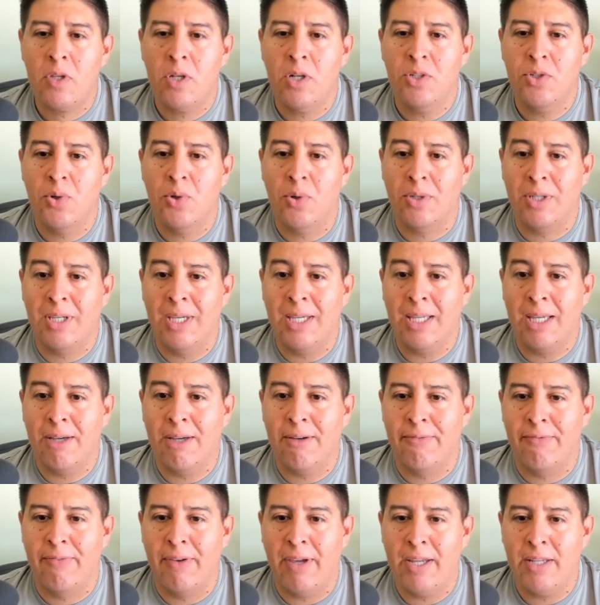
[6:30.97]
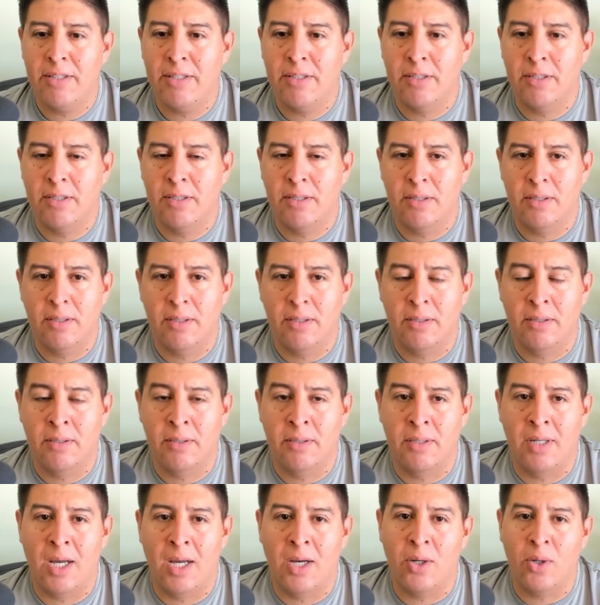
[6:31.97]
So king f8.
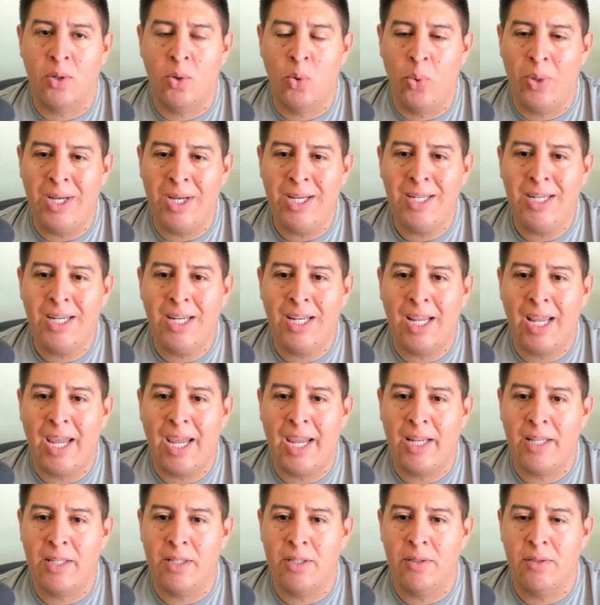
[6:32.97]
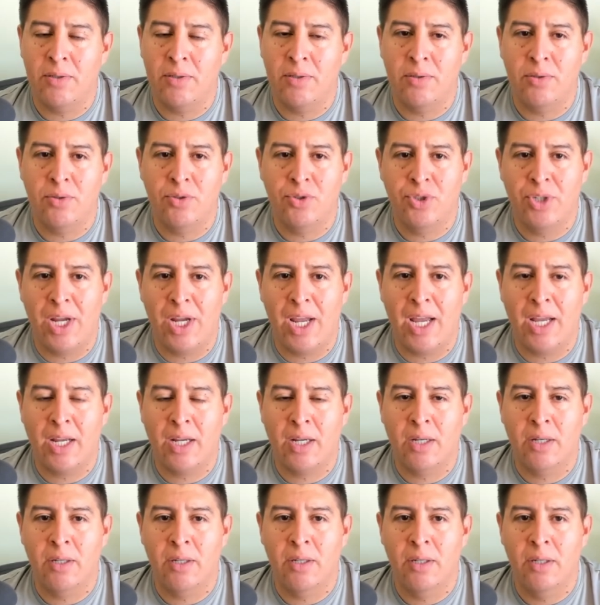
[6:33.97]
Now queen d8
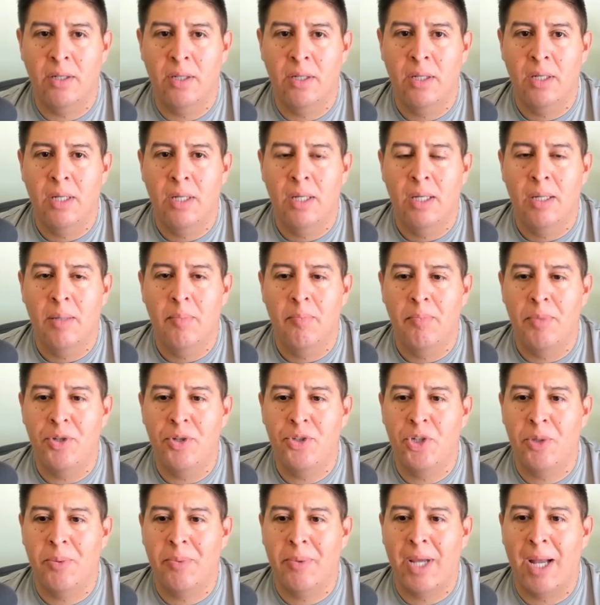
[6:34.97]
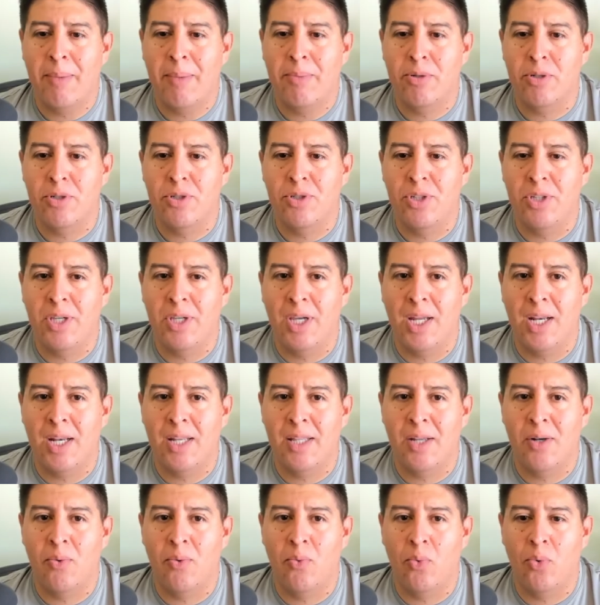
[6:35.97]
check. Bishop captures d8,
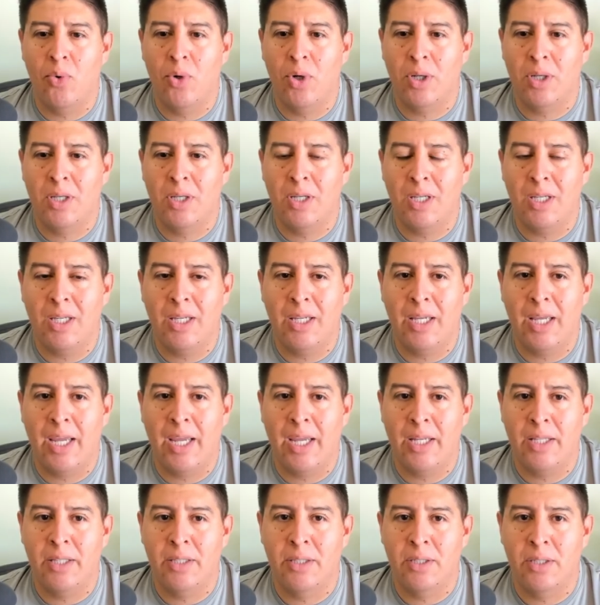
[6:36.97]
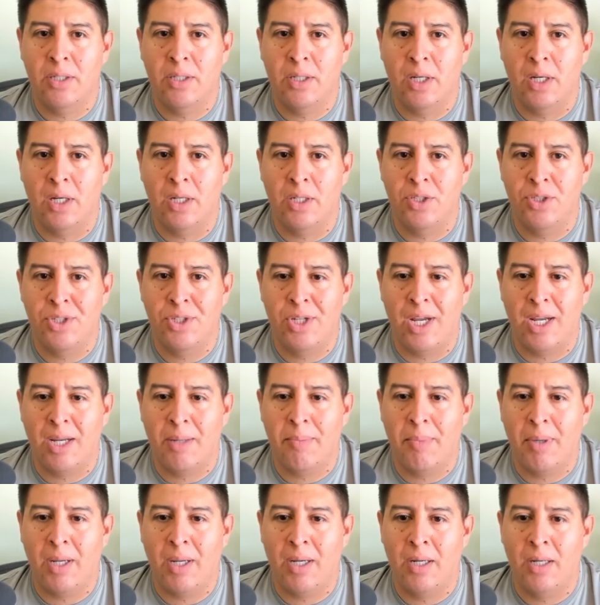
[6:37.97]
and then rook e8
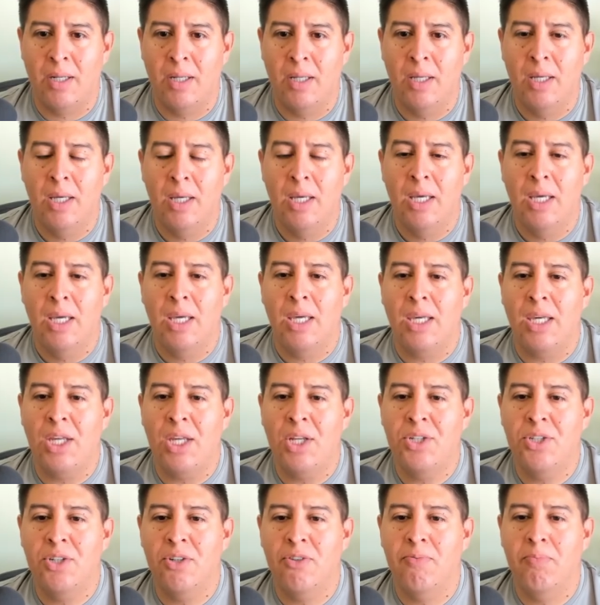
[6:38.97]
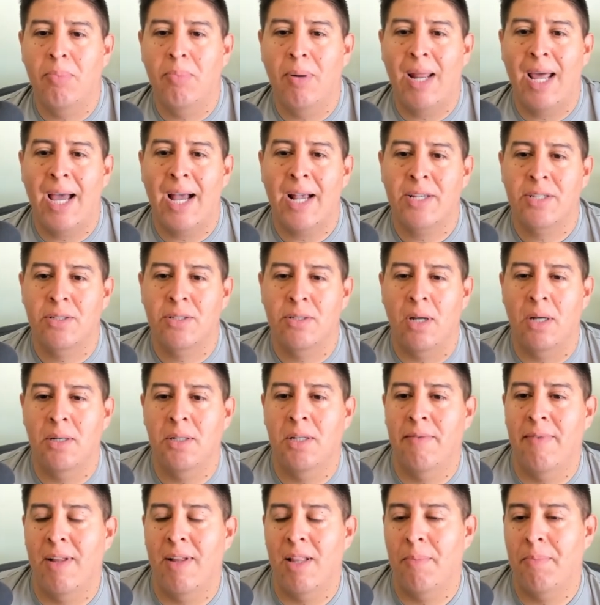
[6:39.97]
checkmate. Each of black's
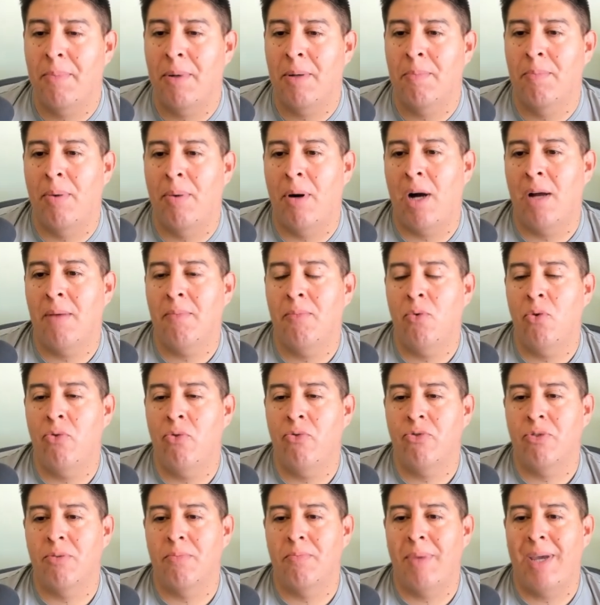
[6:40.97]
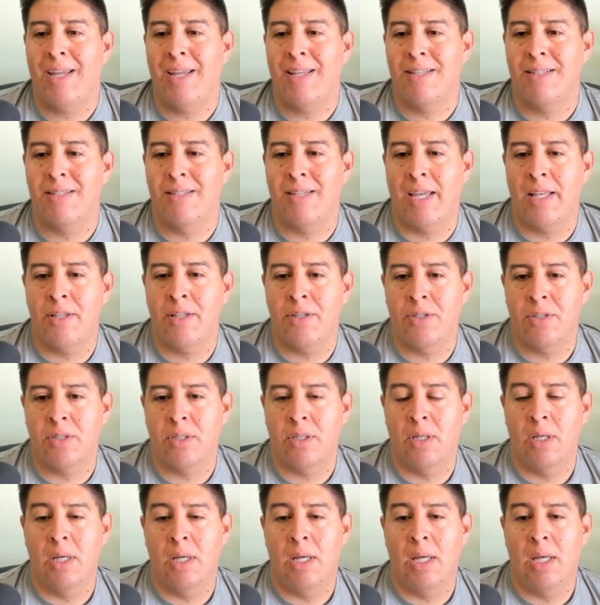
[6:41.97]
non-developing pawn moves made sense,